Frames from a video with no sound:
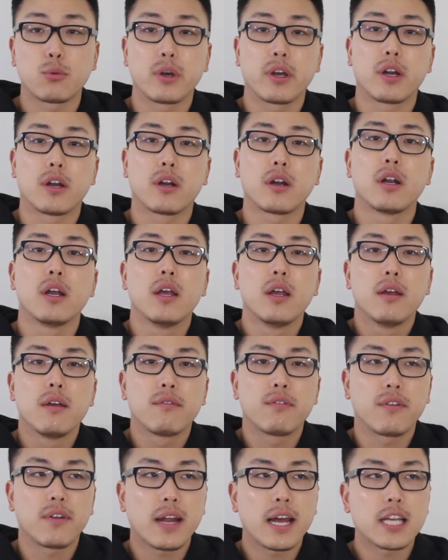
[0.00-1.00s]
where
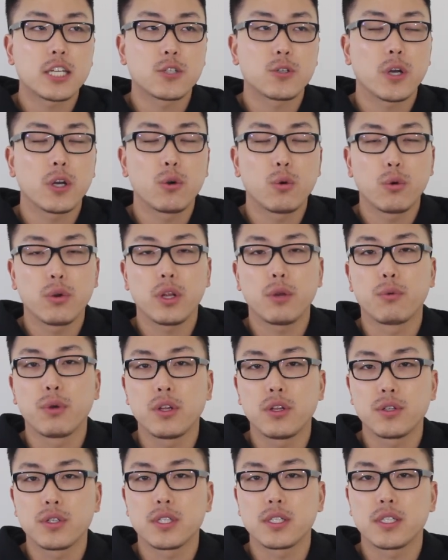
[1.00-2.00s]
finasteride only
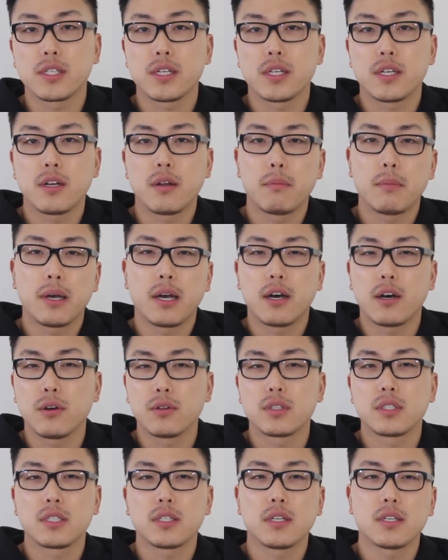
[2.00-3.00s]
reduces it
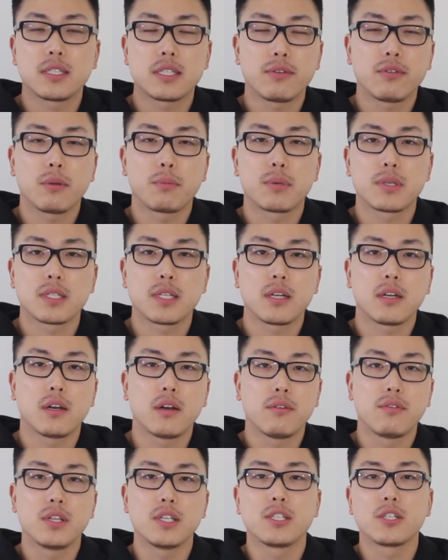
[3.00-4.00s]
about 70% uh,
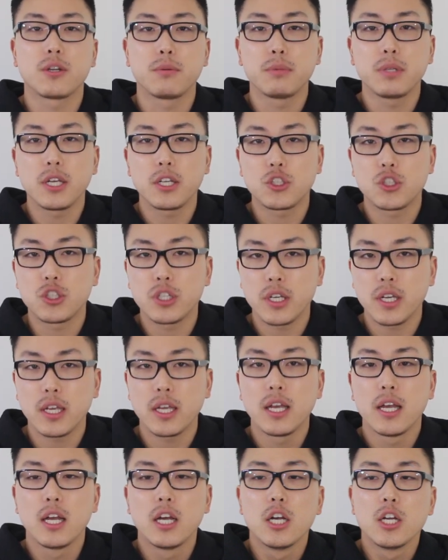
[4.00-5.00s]
of the serum
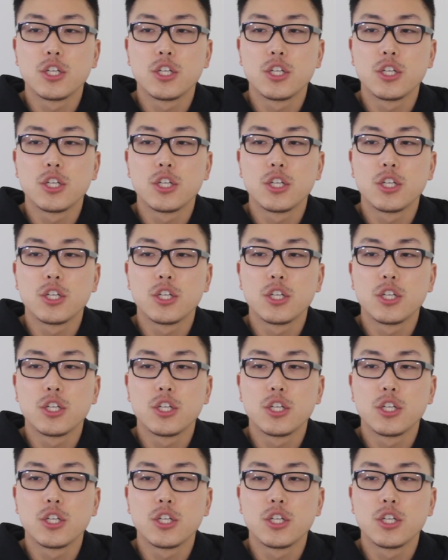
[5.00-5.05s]
DHT.